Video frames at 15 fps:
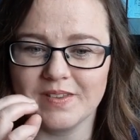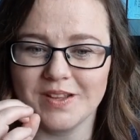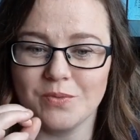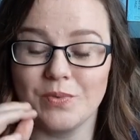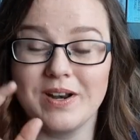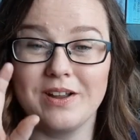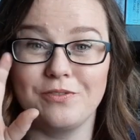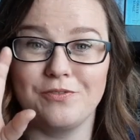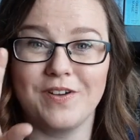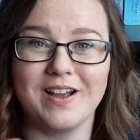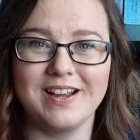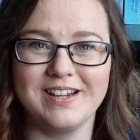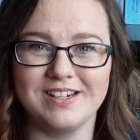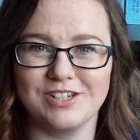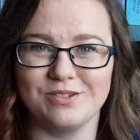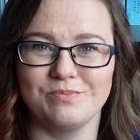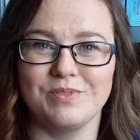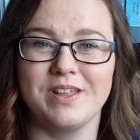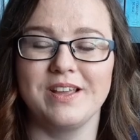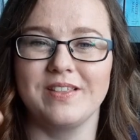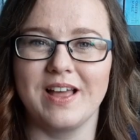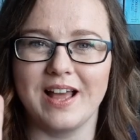when I find
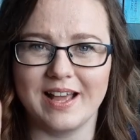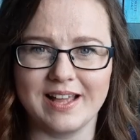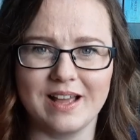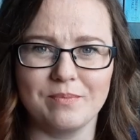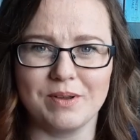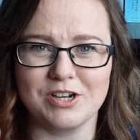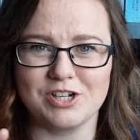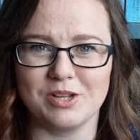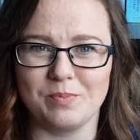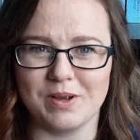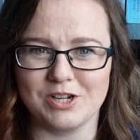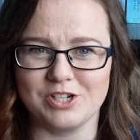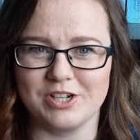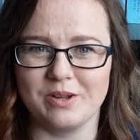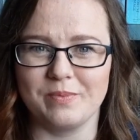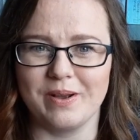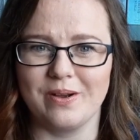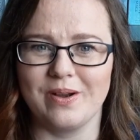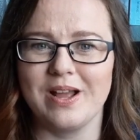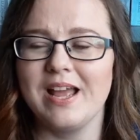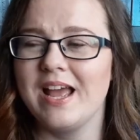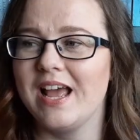something that I am actually passionate
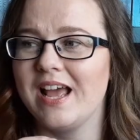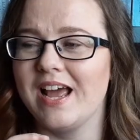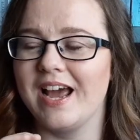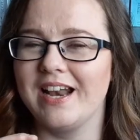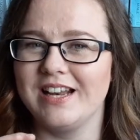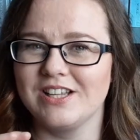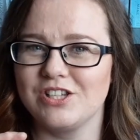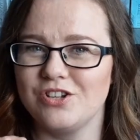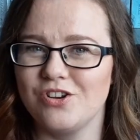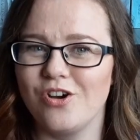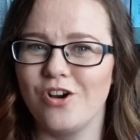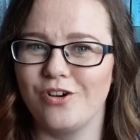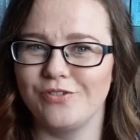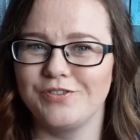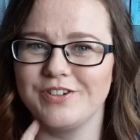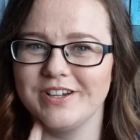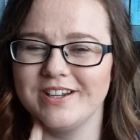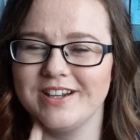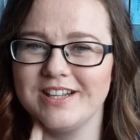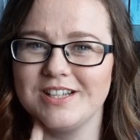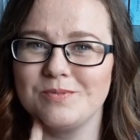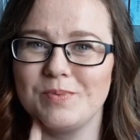about, and it's not
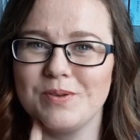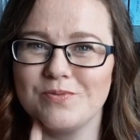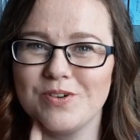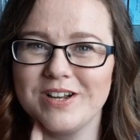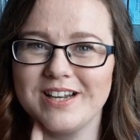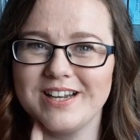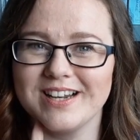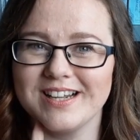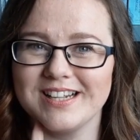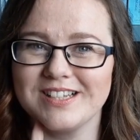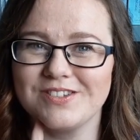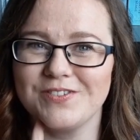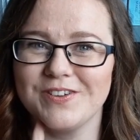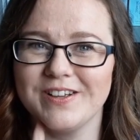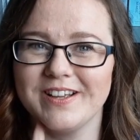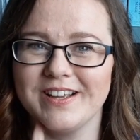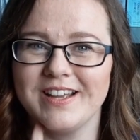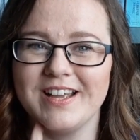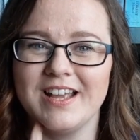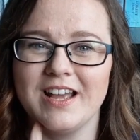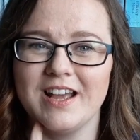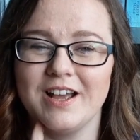often, it's been really nice for
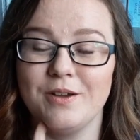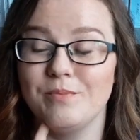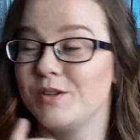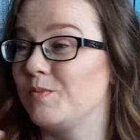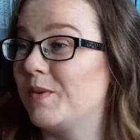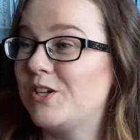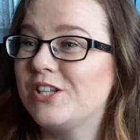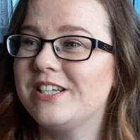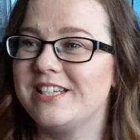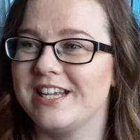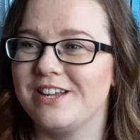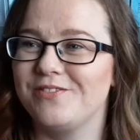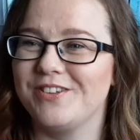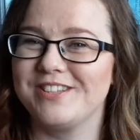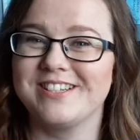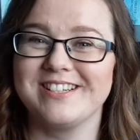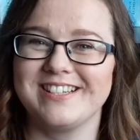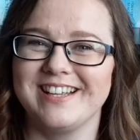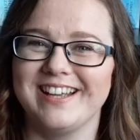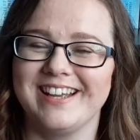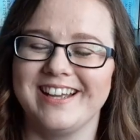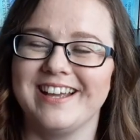especially David to
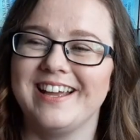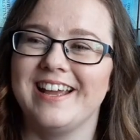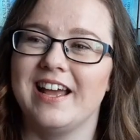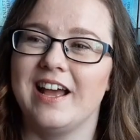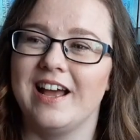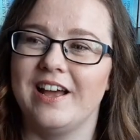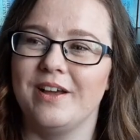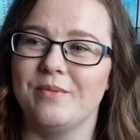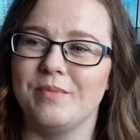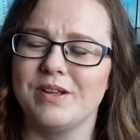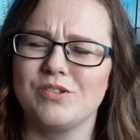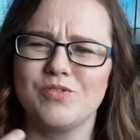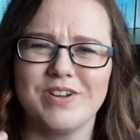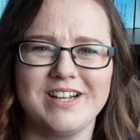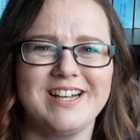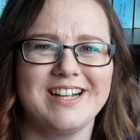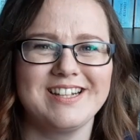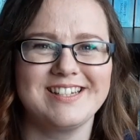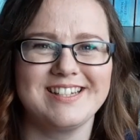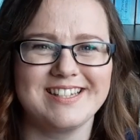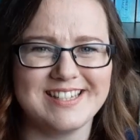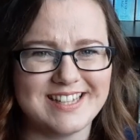say, it's really
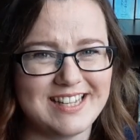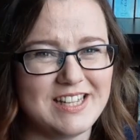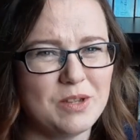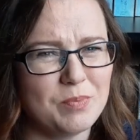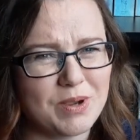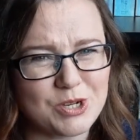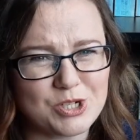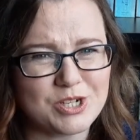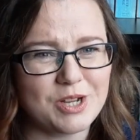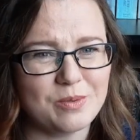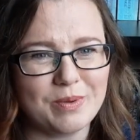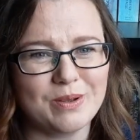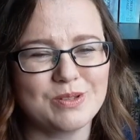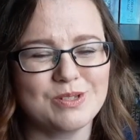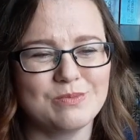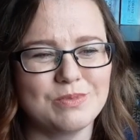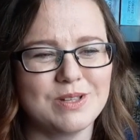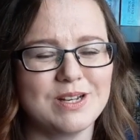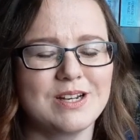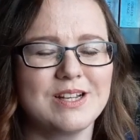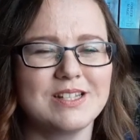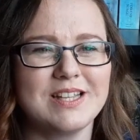nice to see you passionate about
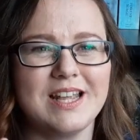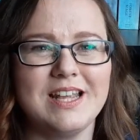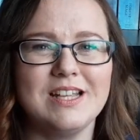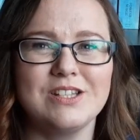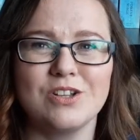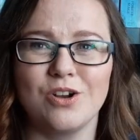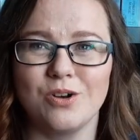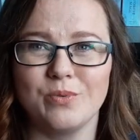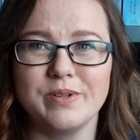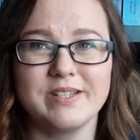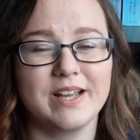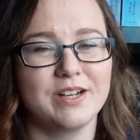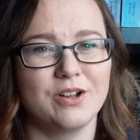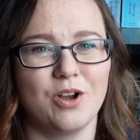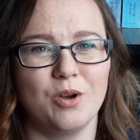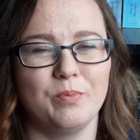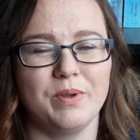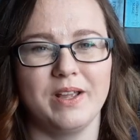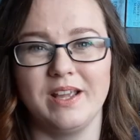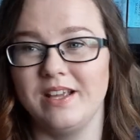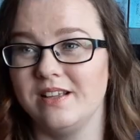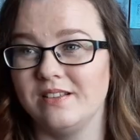something, because he's always had a
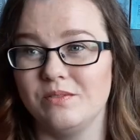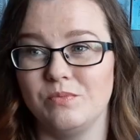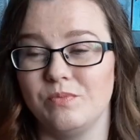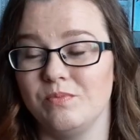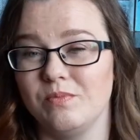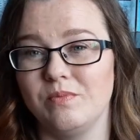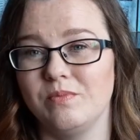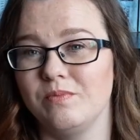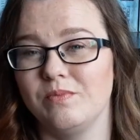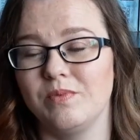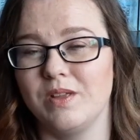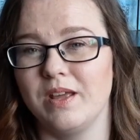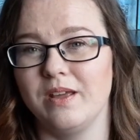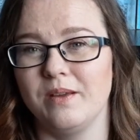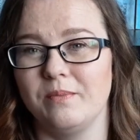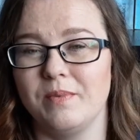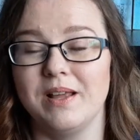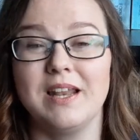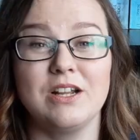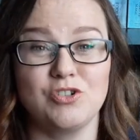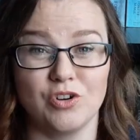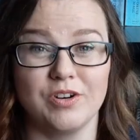hobby.
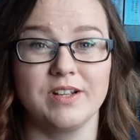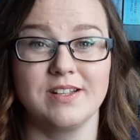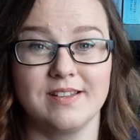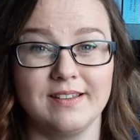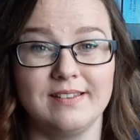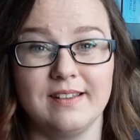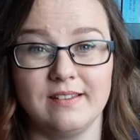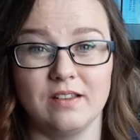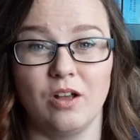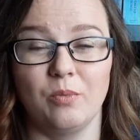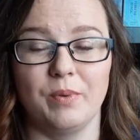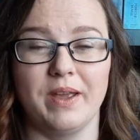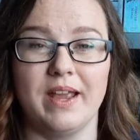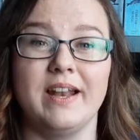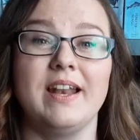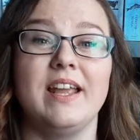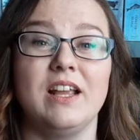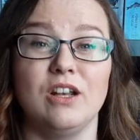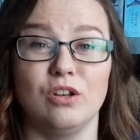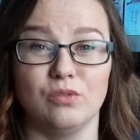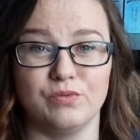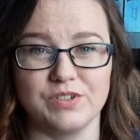Electronics is his hobby, and he
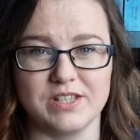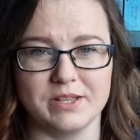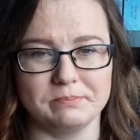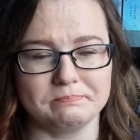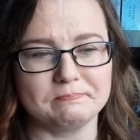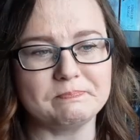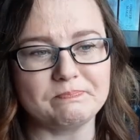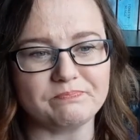loves them,